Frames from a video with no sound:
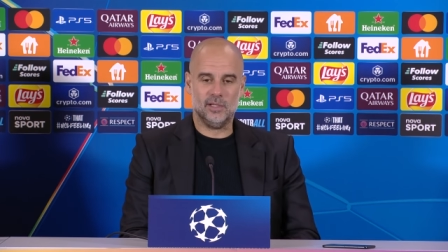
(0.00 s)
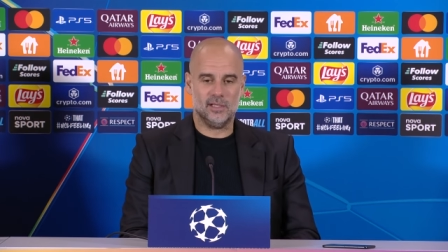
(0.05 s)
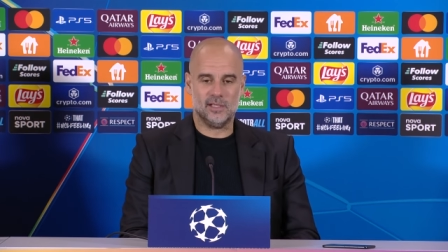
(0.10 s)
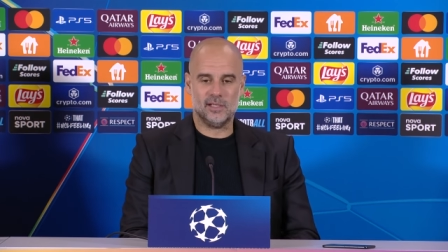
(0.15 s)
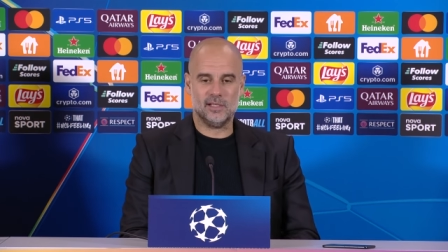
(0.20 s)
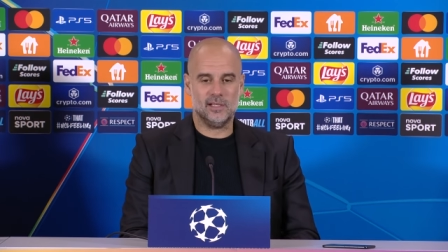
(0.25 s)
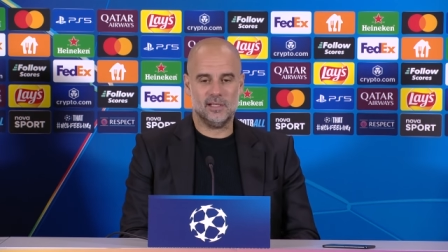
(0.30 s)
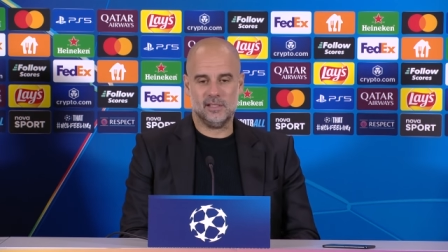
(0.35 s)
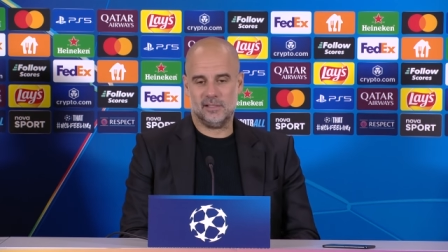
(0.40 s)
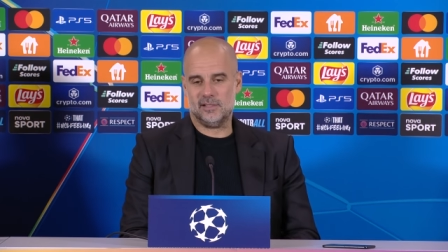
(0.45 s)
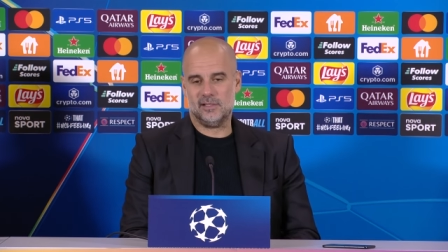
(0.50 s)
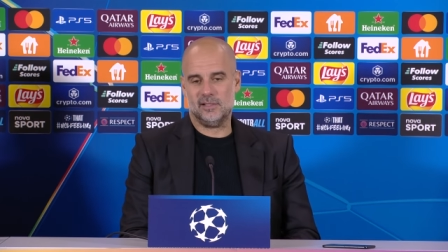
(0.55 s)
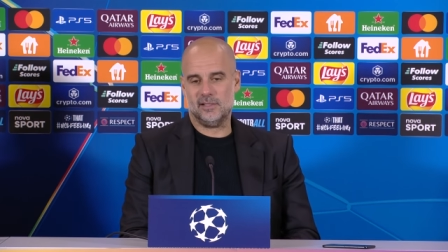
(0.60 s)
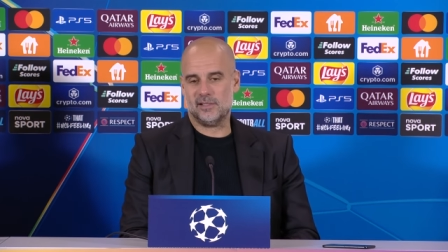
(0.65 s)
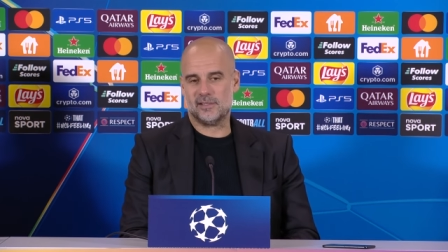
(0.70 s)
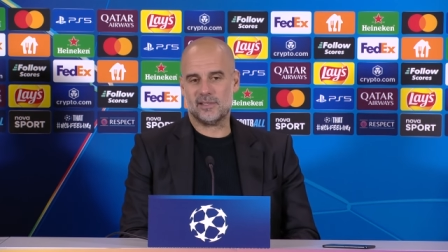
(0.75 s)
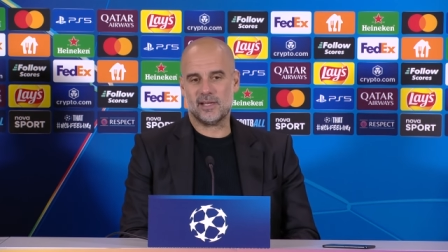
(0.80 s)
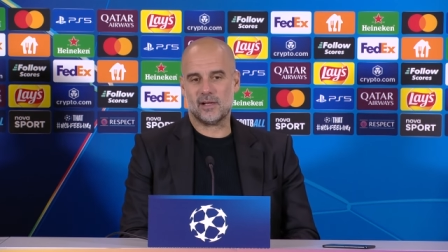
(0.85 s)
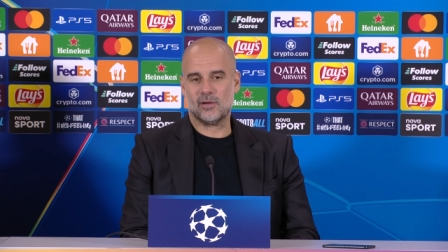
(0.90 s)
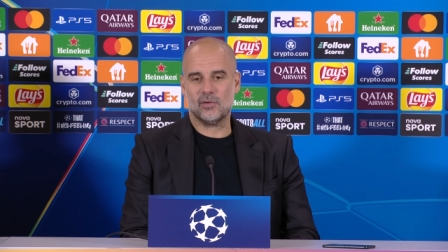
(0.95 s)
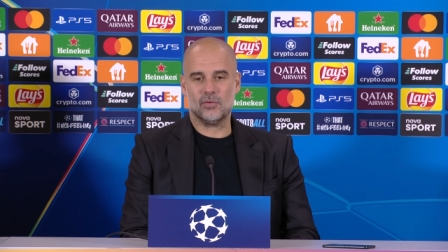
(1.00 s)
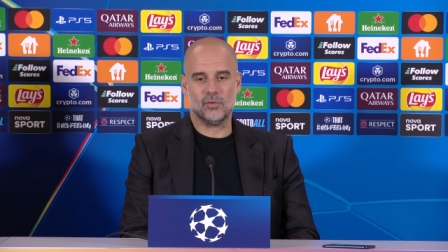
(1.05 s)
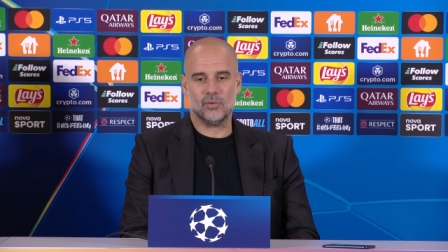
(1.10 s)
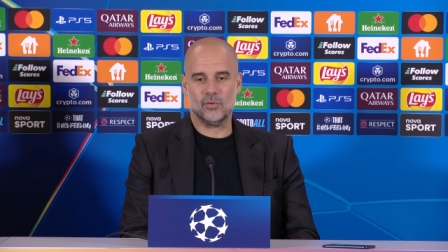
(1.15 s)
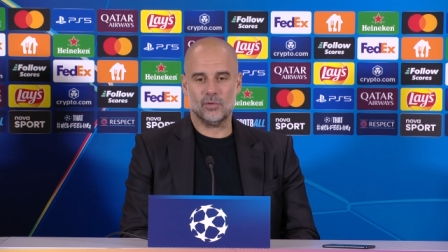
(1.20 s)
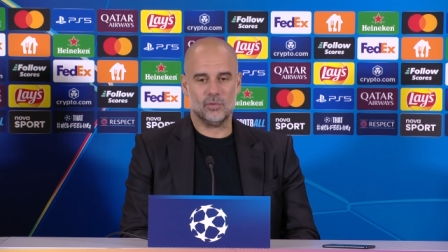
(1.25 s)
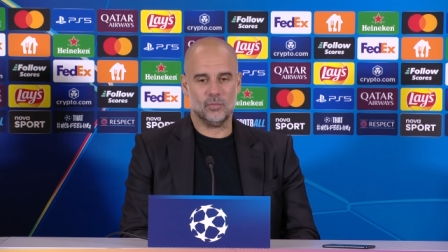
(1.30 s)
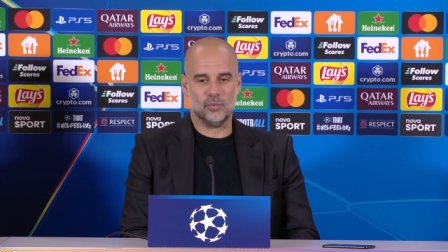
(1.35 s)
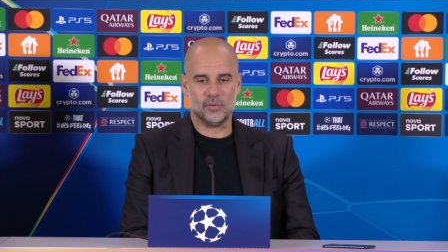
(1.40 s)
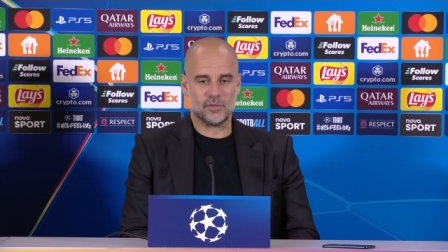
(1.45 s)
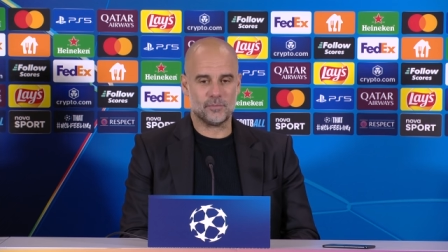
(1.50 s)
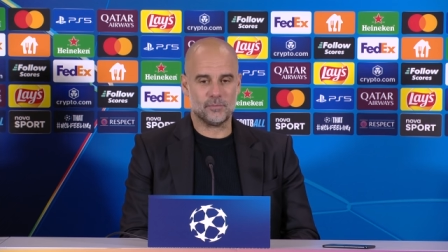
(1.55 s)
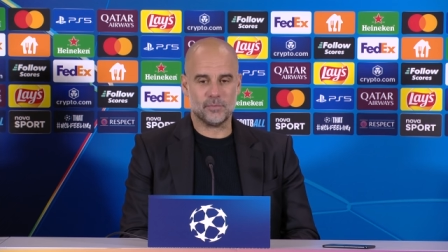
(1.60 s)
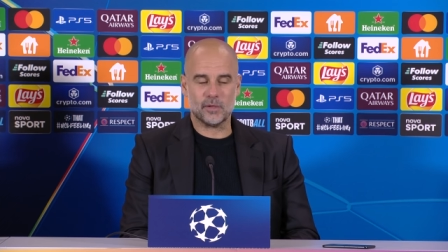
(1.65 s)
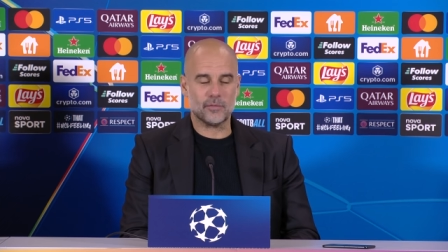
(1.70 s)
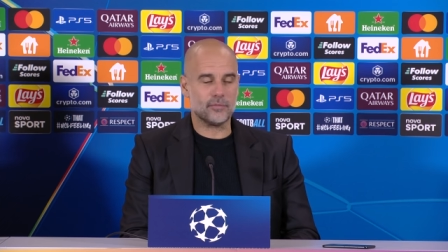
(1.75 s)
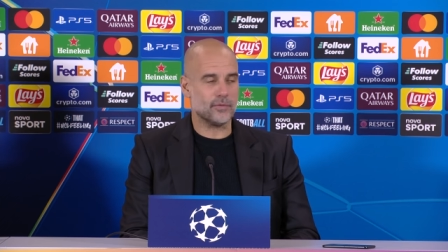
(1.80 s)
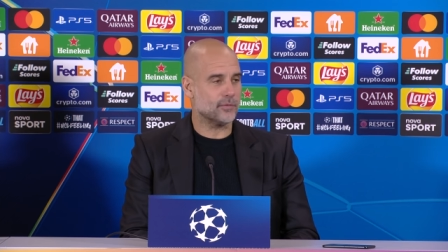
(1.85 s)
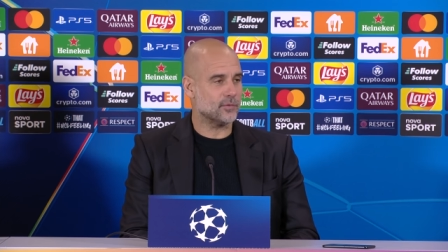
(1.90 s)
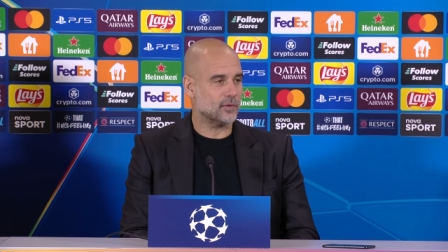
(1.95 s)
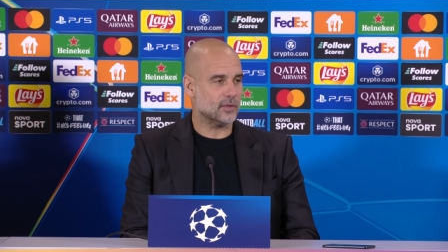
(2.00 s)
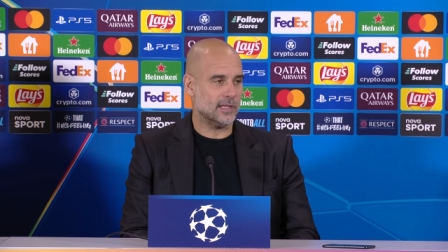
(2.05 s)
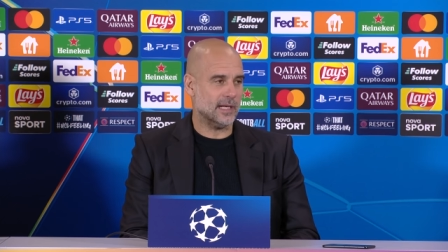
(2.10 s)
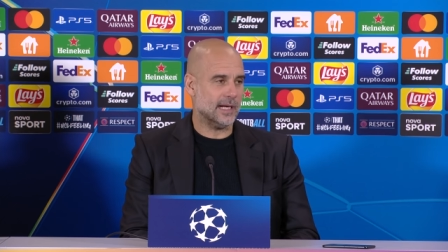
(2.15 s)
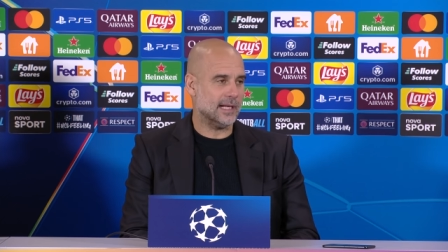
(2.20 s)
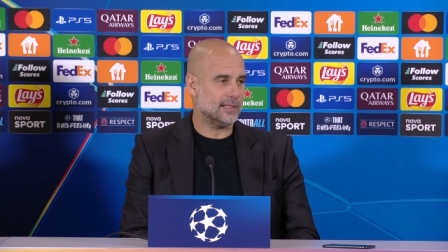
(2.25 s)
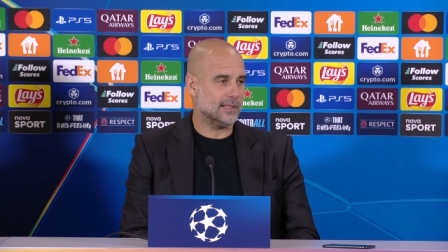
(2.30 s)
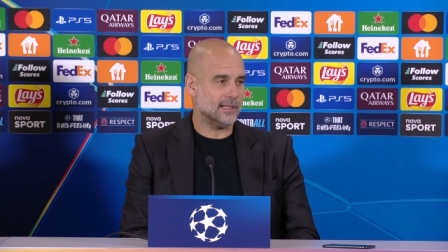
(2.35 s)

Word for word: The, the, the, second goal was perfect for that,